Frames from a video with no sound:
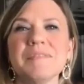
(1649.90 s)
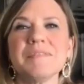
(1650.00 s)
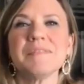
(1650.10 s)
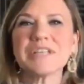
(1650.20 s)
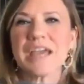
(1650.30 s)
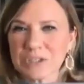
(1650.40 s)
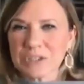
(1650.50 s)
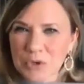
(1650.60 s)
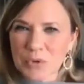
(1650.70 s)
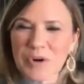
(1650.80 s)

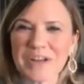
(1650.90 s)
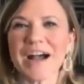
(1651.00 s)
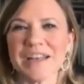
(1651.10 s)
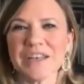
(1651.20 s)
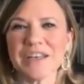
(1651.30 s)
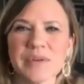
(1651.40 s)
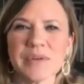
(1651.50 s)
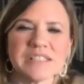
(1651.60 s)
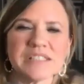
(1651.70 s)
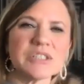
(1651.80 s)
protect you or guide you
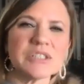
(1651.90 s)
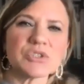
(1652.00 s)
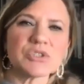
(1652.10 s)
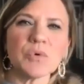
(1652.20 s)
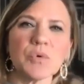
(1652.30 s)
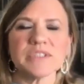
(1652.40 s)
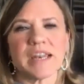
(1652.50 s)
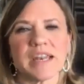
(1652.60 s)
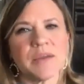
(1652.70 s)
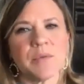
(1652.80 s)
into the school?
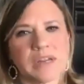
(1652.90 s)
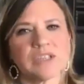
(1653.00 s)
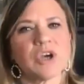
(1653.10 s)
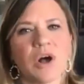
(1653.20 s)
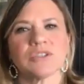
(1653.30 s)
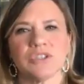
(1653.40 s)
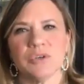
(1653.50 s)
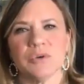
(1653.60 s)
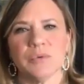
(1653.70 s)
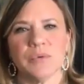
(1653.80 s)
Did anyone talk
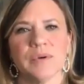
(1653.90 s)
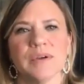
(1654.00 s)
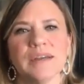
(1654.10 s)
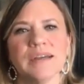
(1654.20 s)
to you?